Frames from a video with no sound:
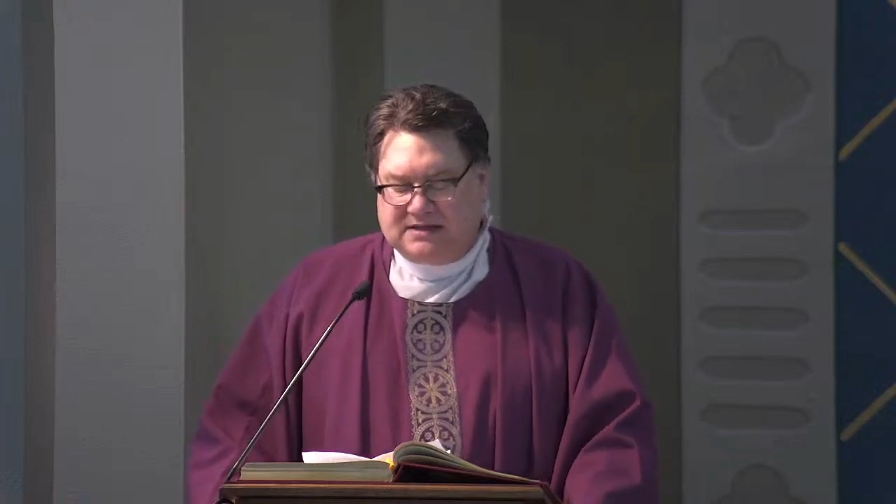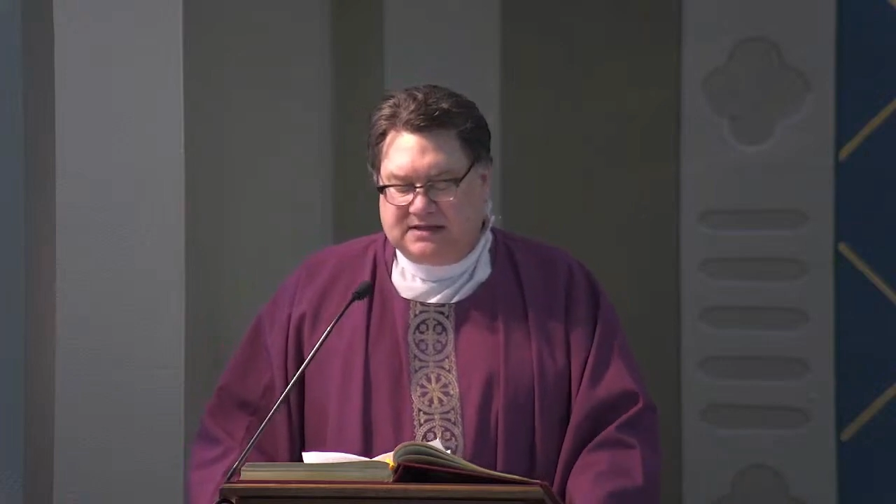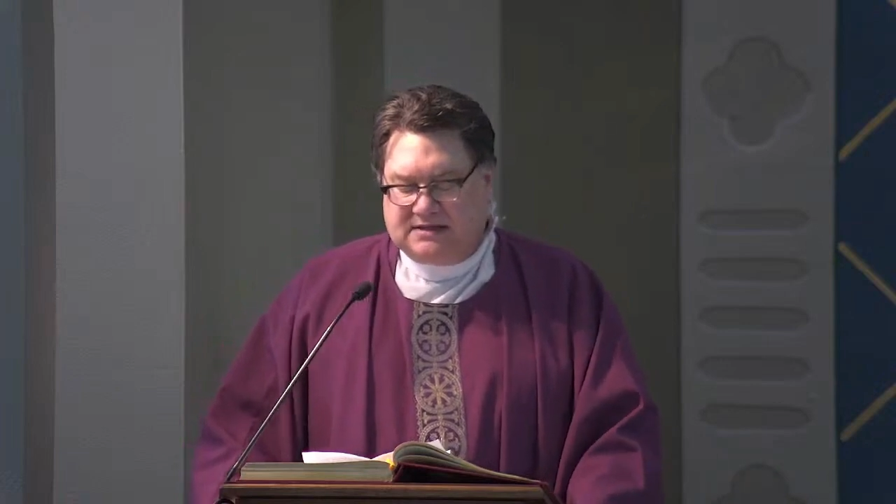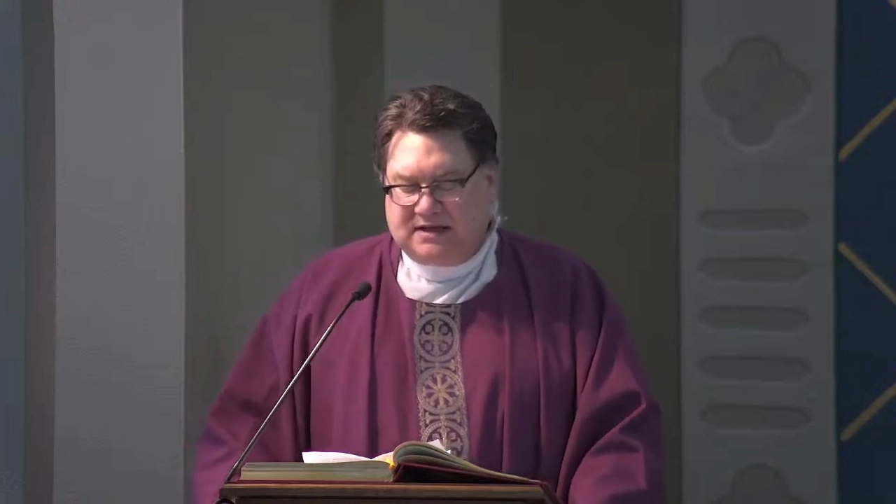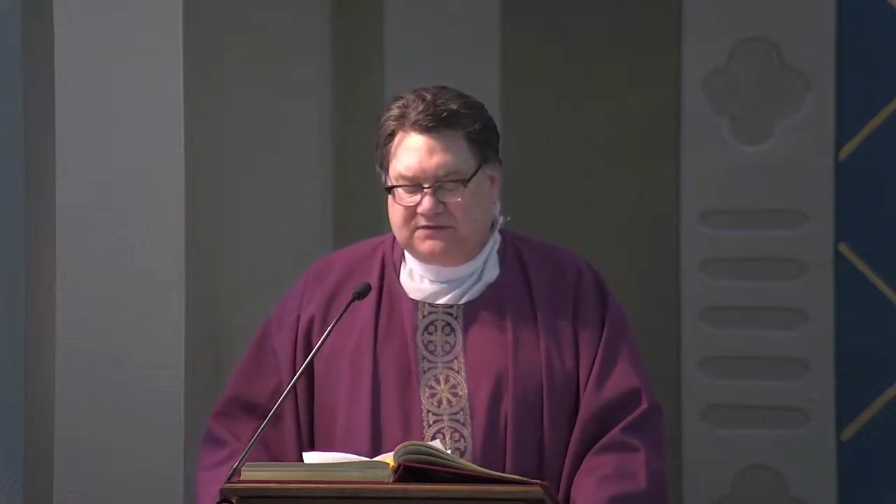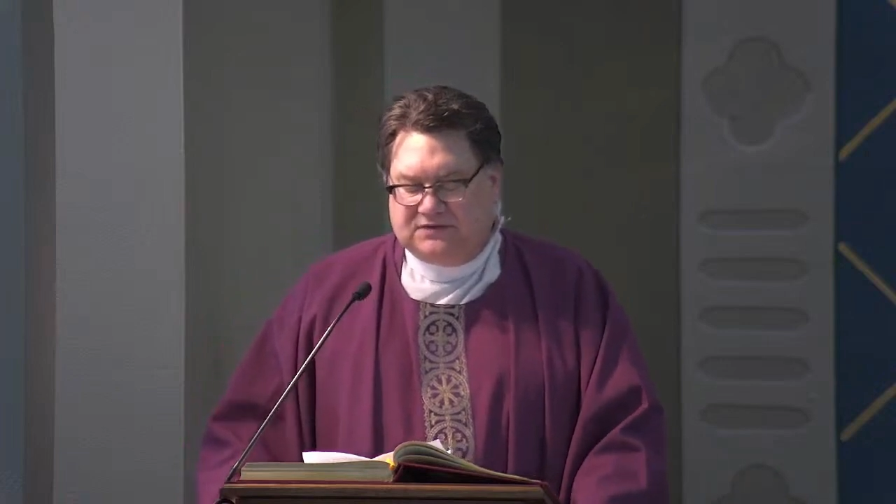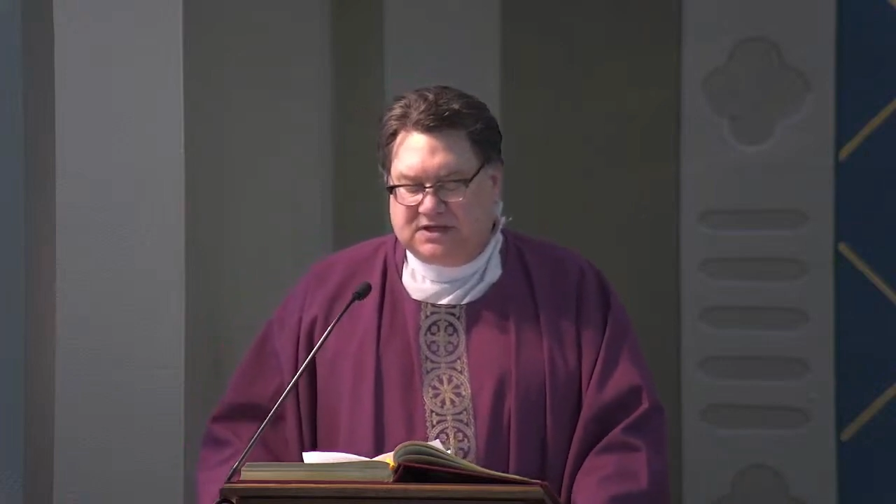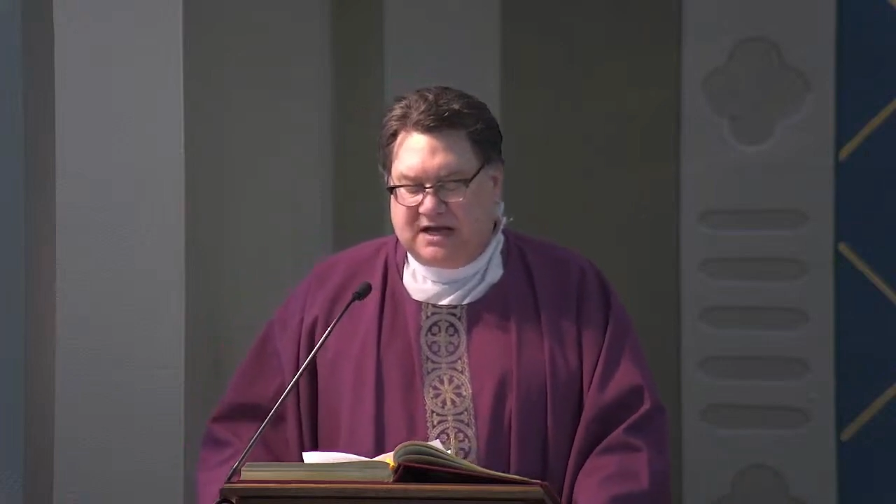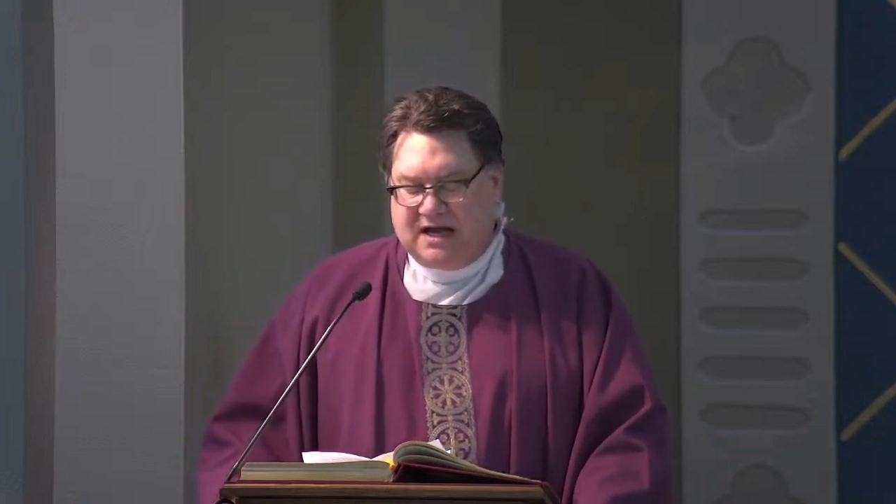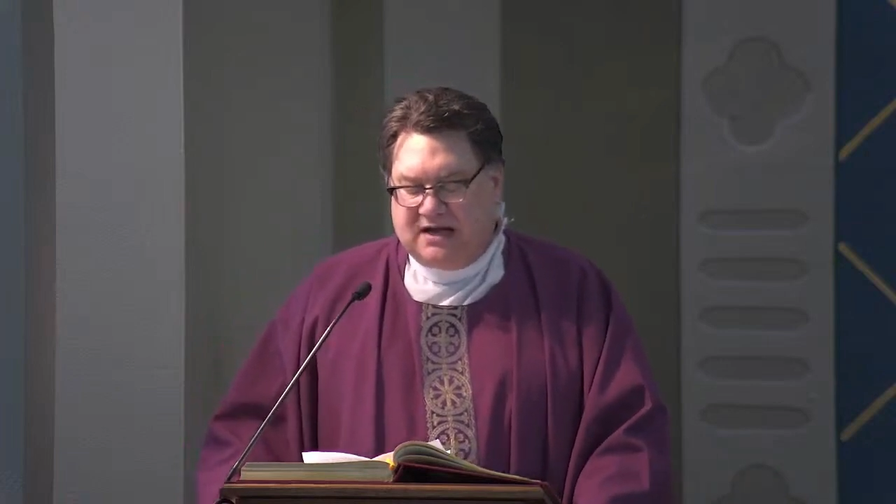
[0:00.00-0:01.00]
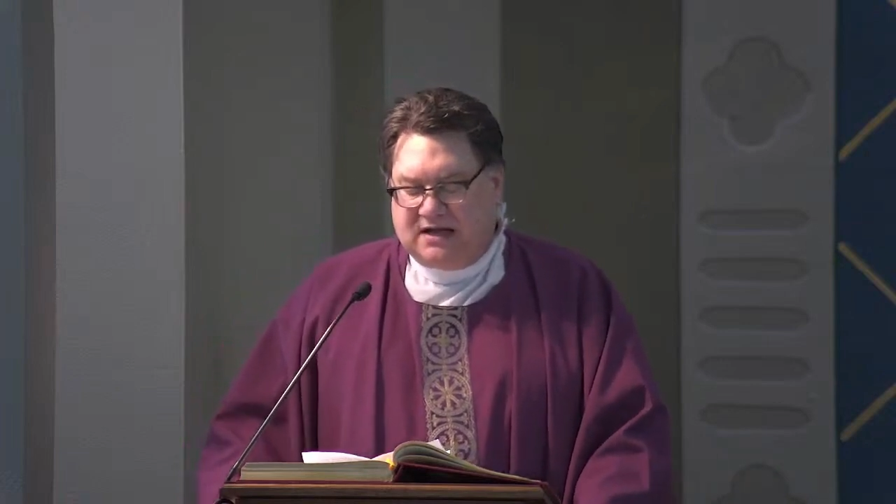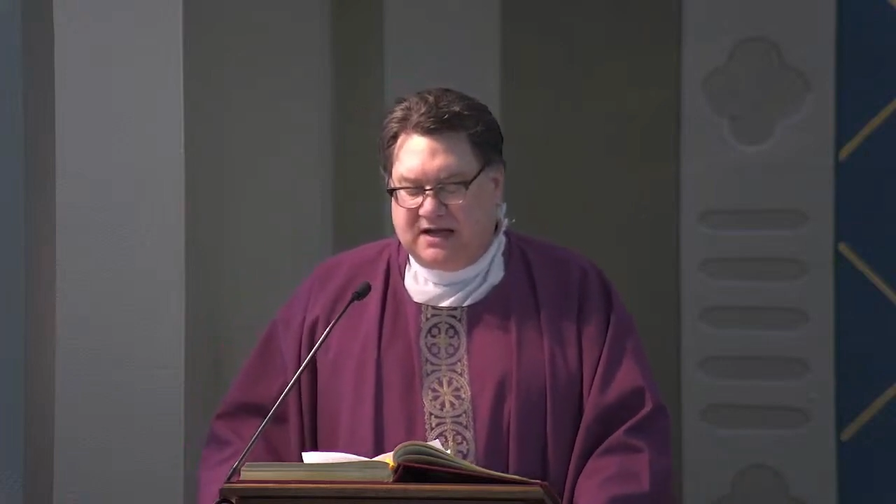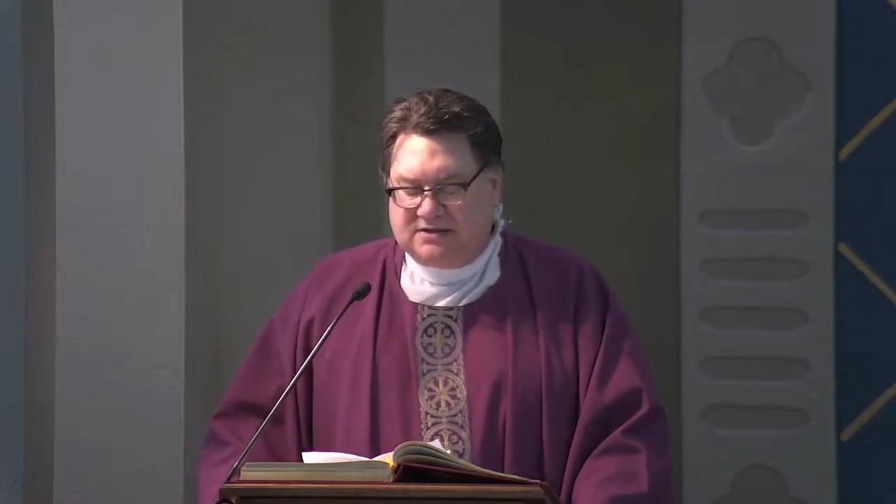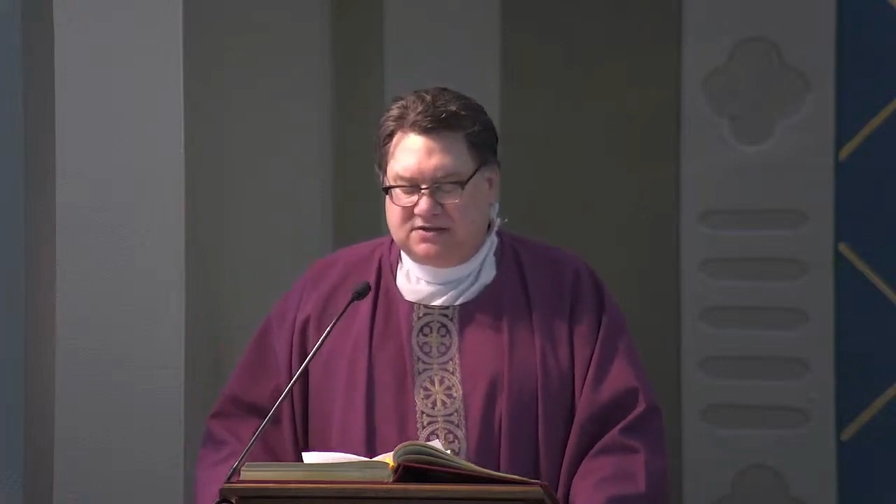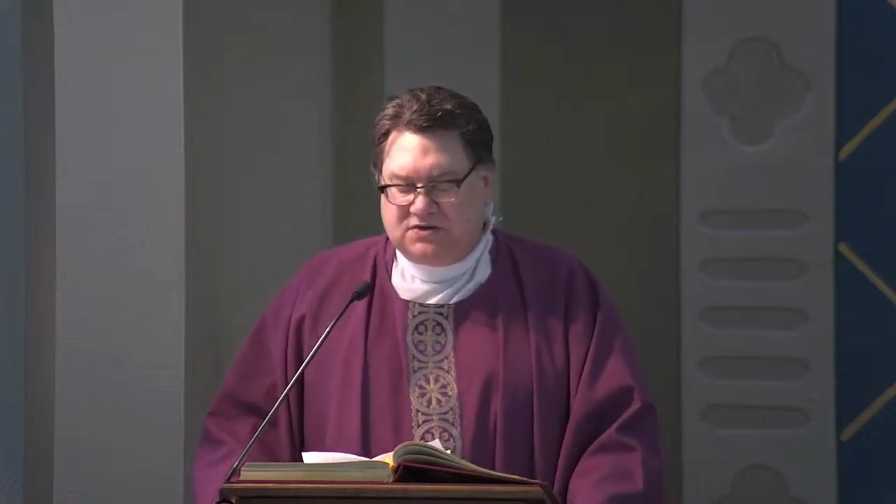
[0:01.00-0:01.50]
and self-denial has